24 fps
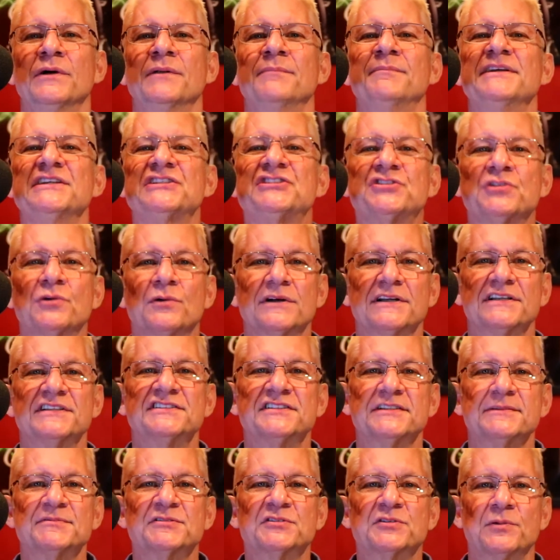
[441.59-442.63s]
and be sure to
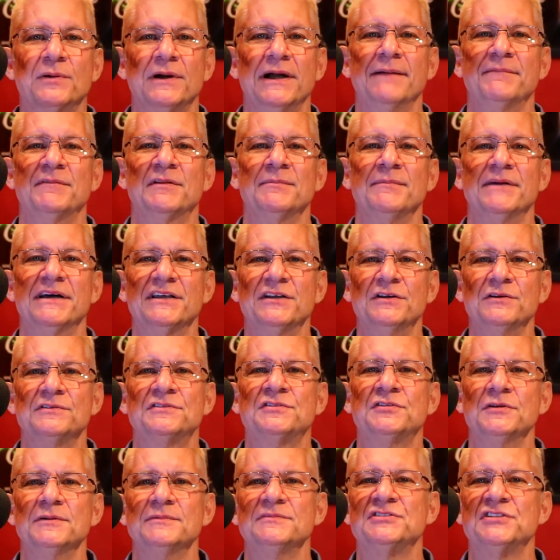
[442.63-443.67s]
subscribe to my
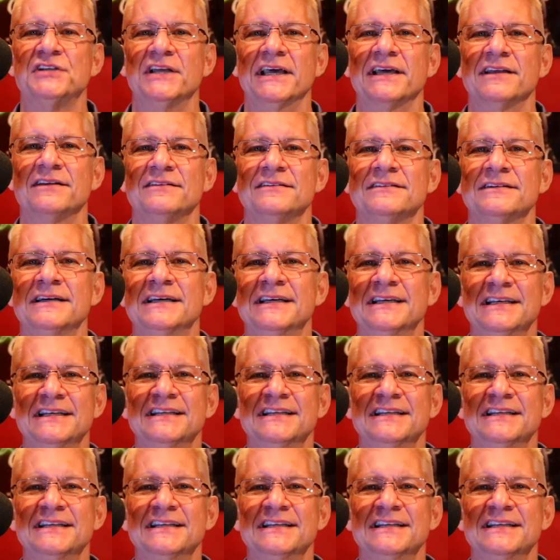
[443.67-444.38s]
YouTube channel